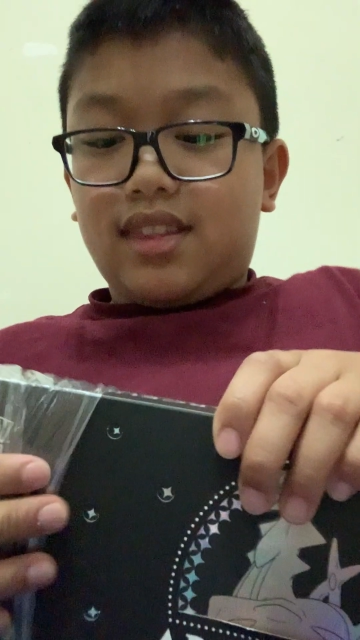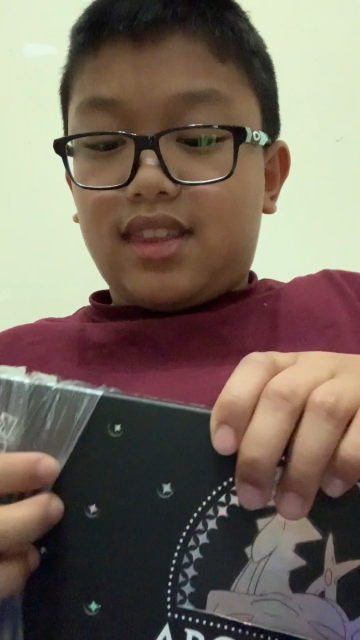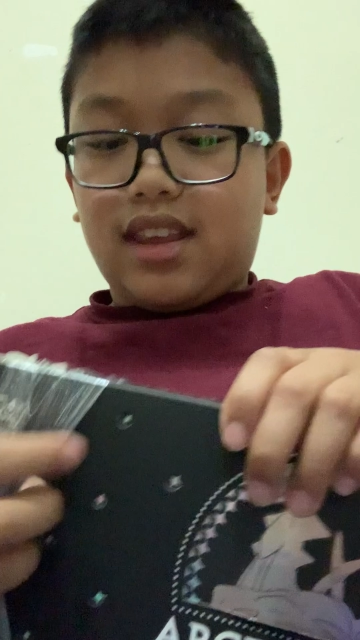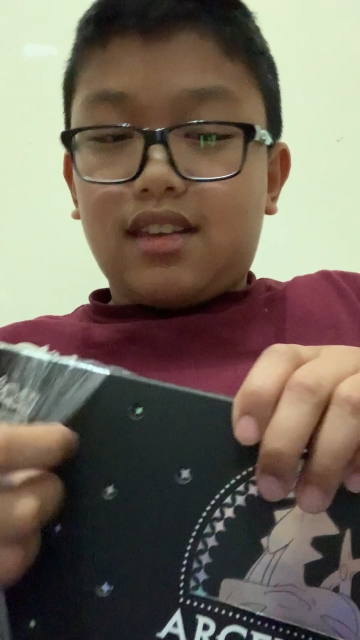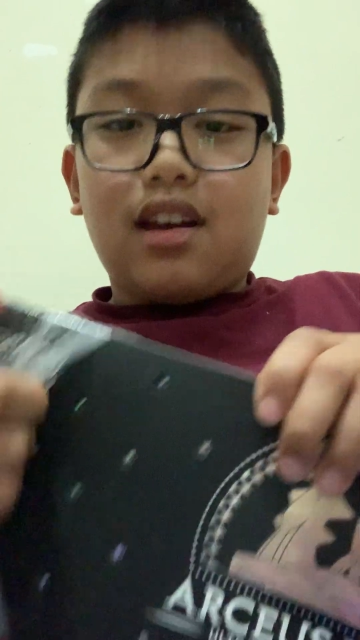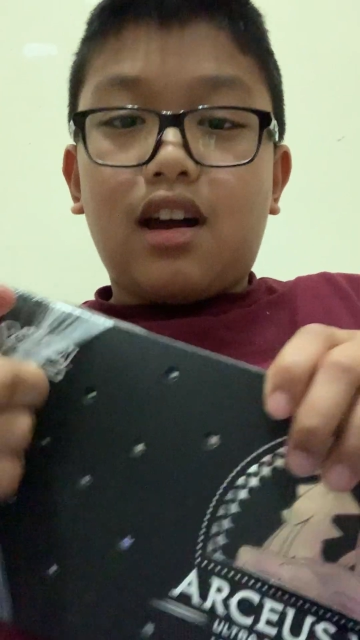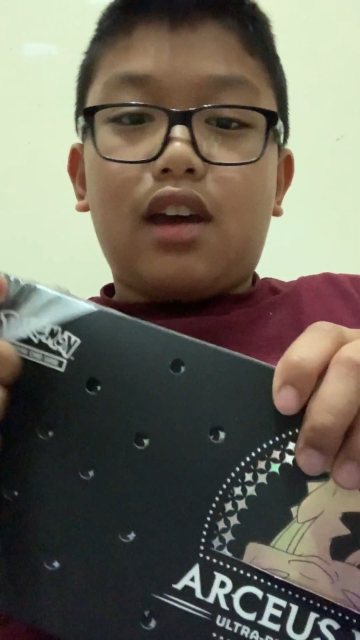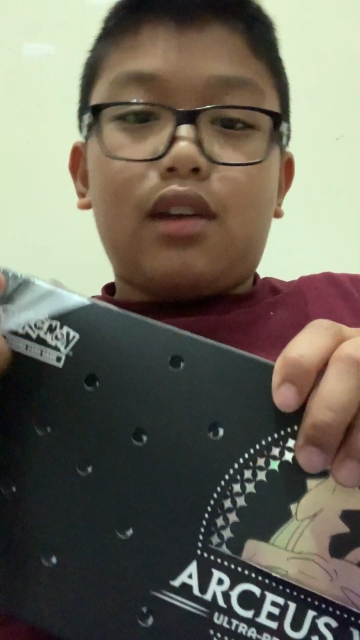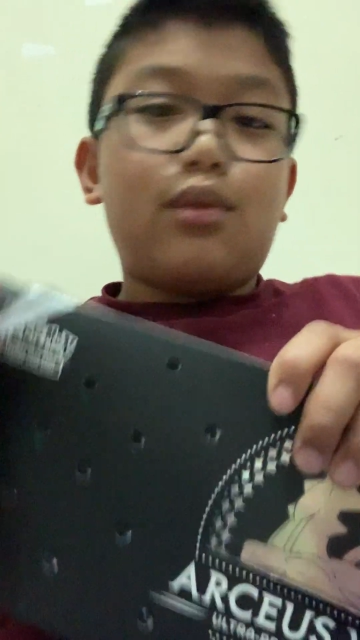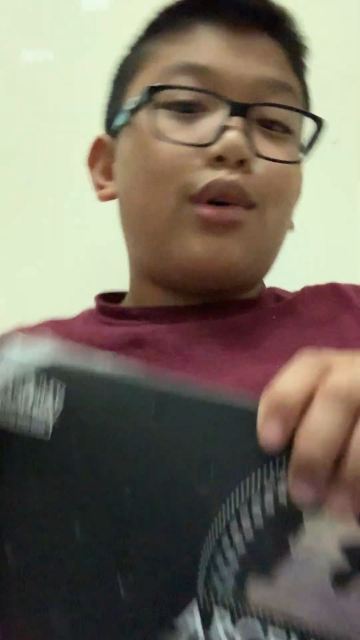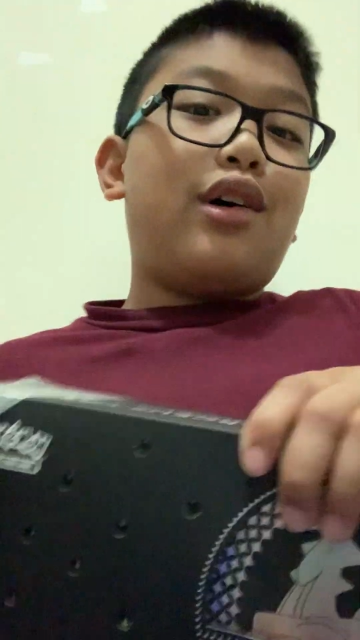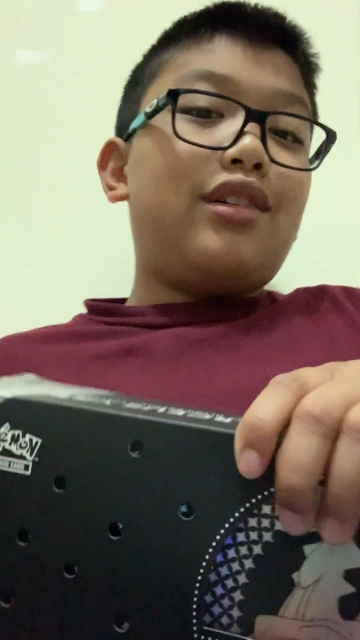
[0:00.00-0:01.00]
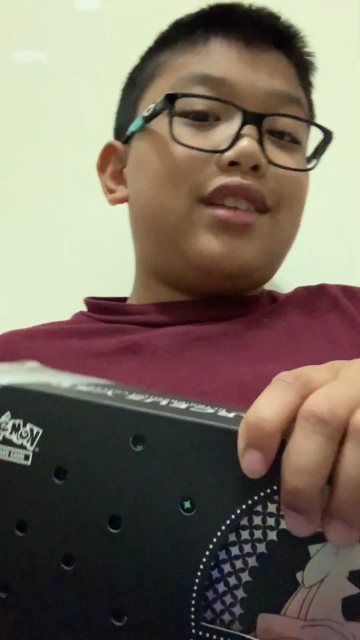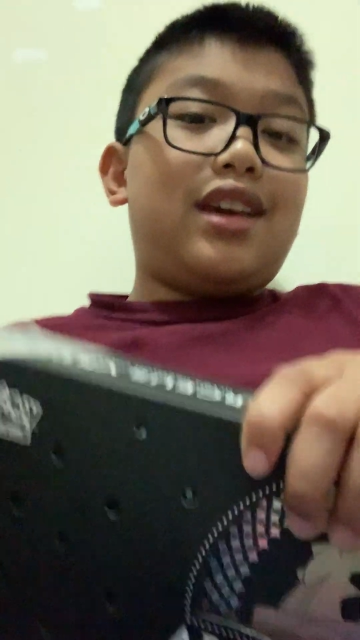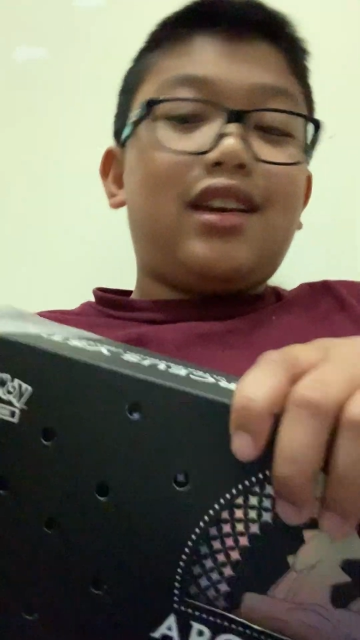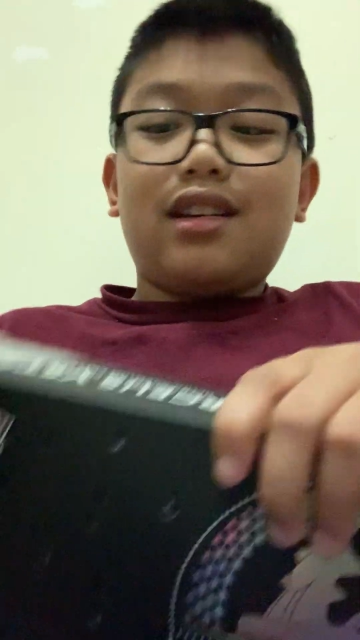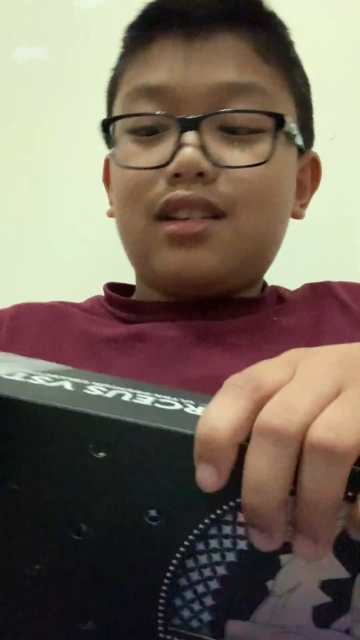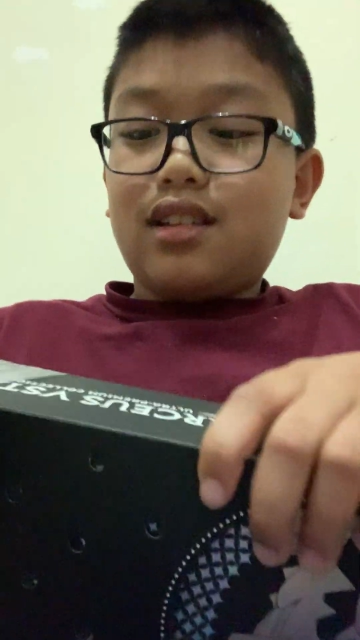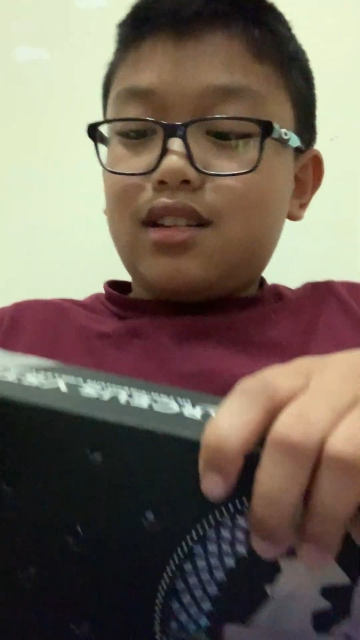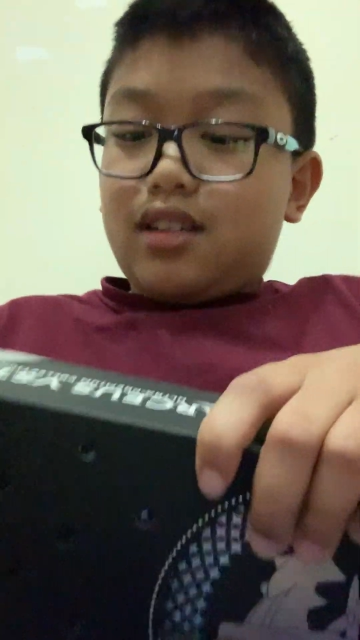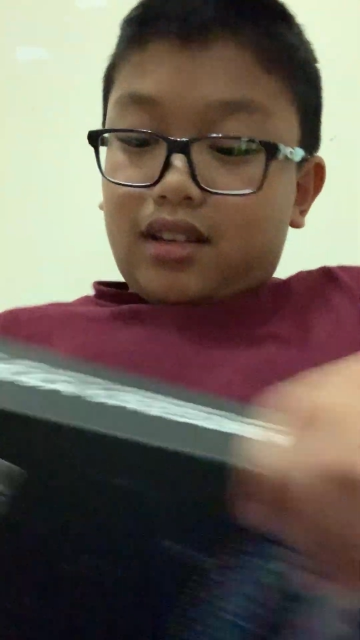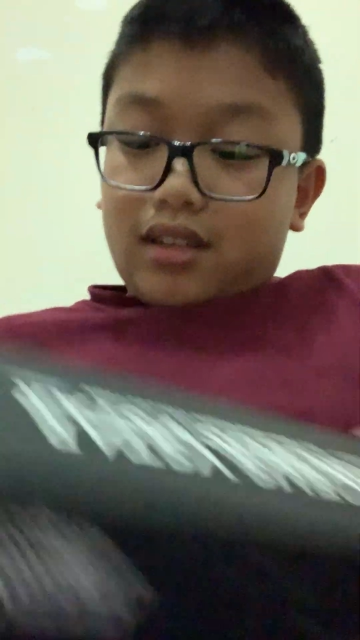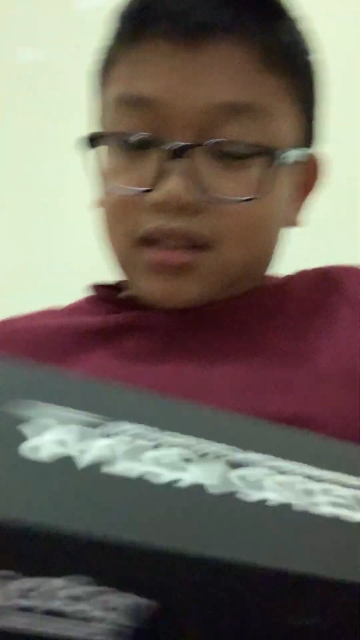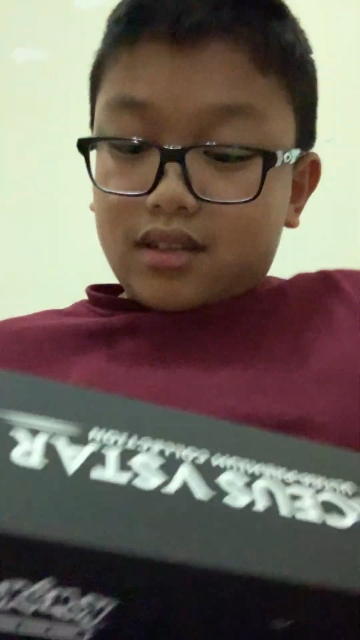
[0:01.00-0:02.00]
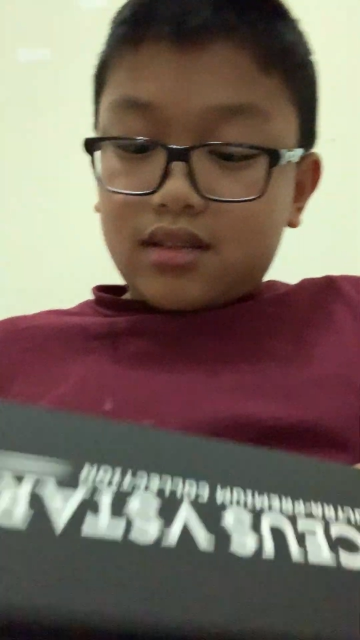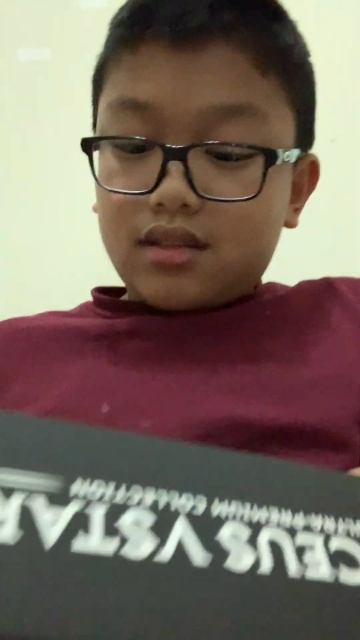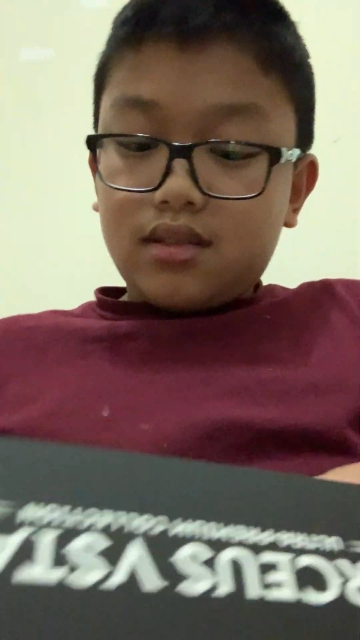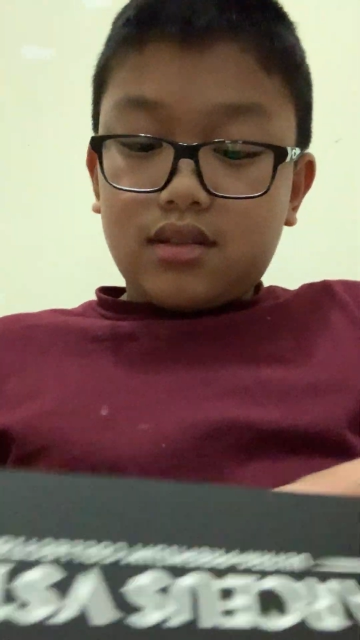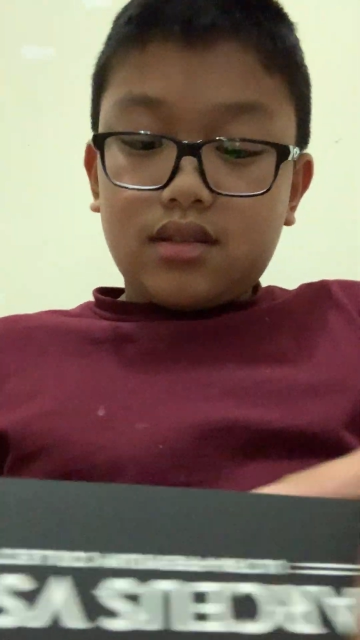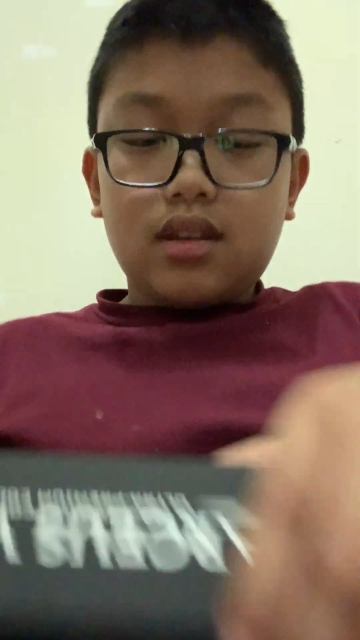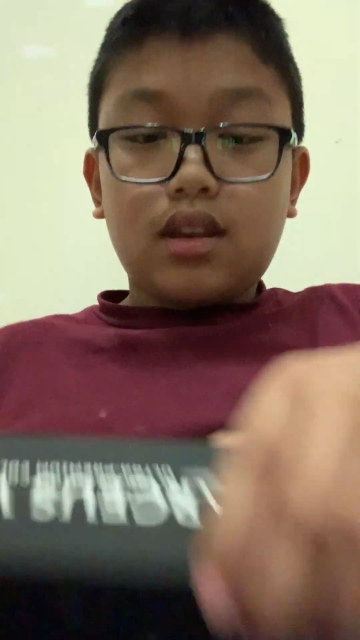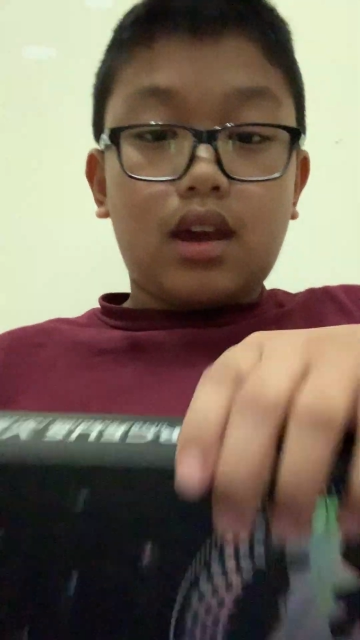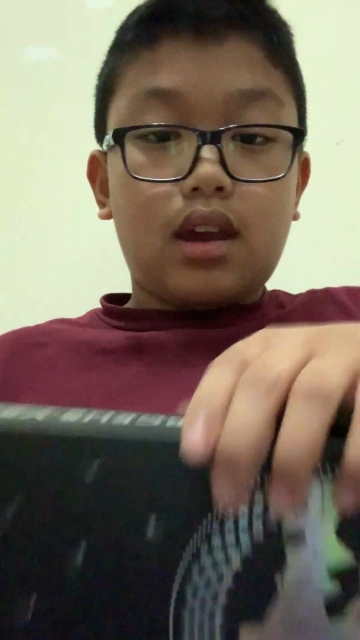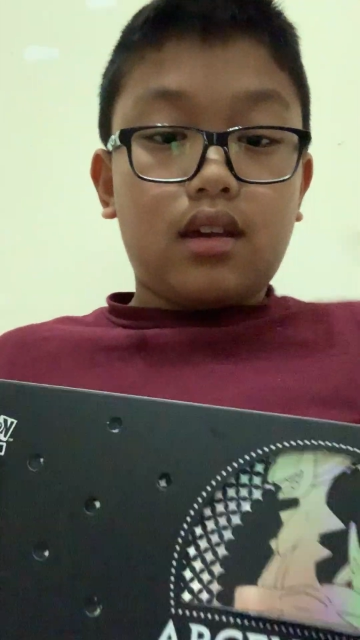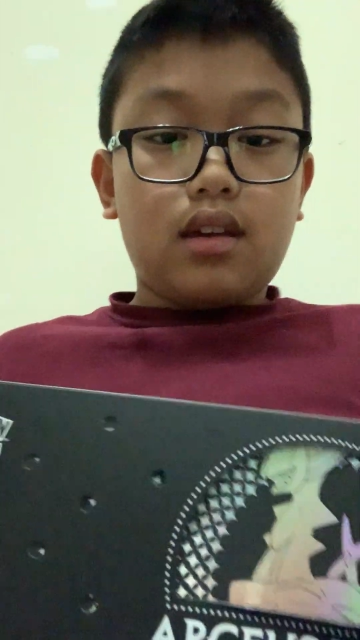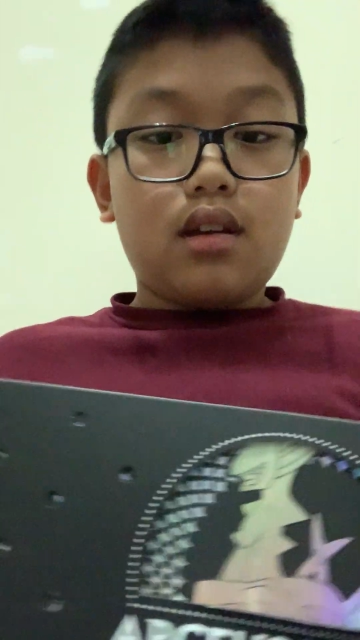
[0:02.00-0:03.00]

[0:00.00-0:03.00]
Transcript: this high quality. Okay.